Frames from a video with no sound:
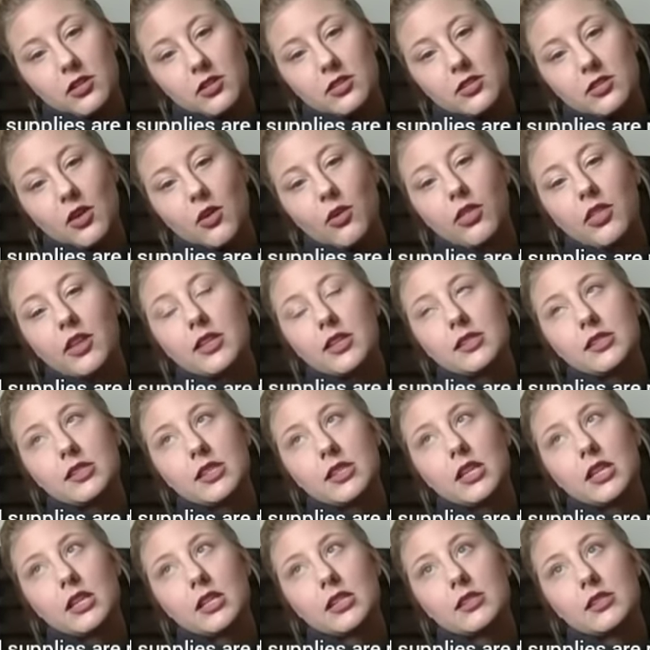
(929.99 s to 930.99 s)
So this
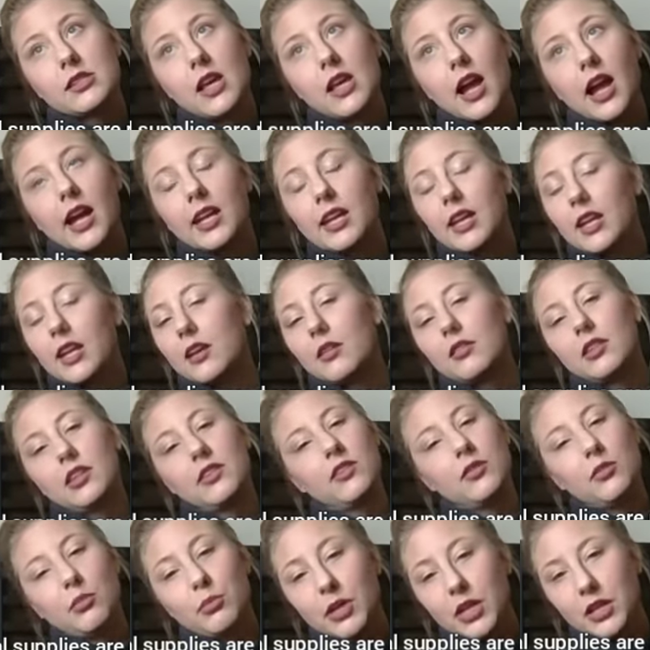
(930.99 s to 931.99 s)
is, I can't
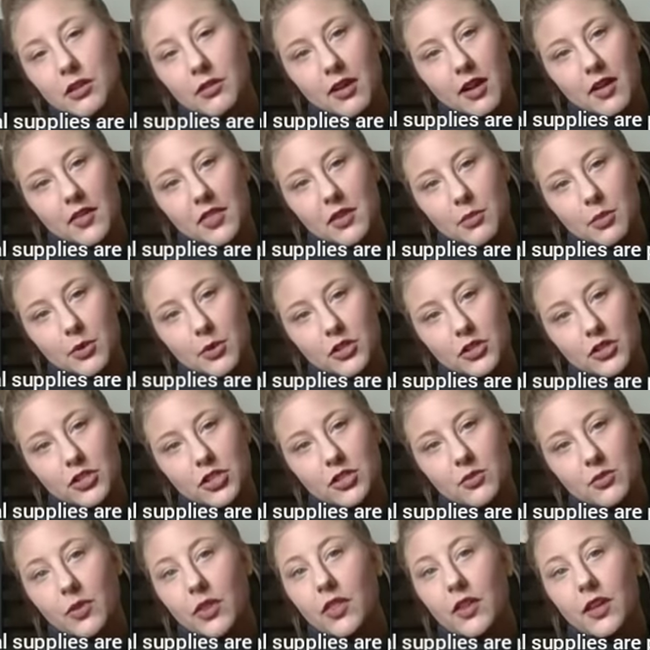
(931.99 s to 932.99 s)
even beat around the
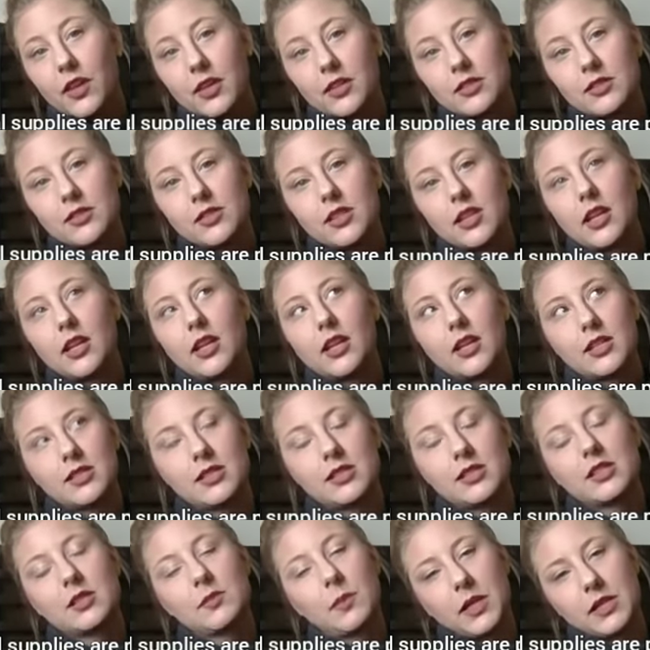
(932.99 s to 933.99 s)
bush with this. It is
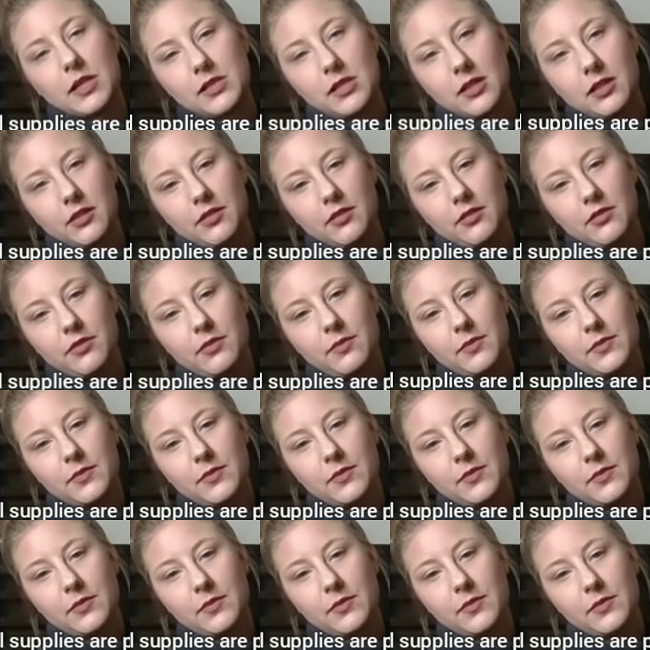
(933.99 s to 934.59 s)
expensive.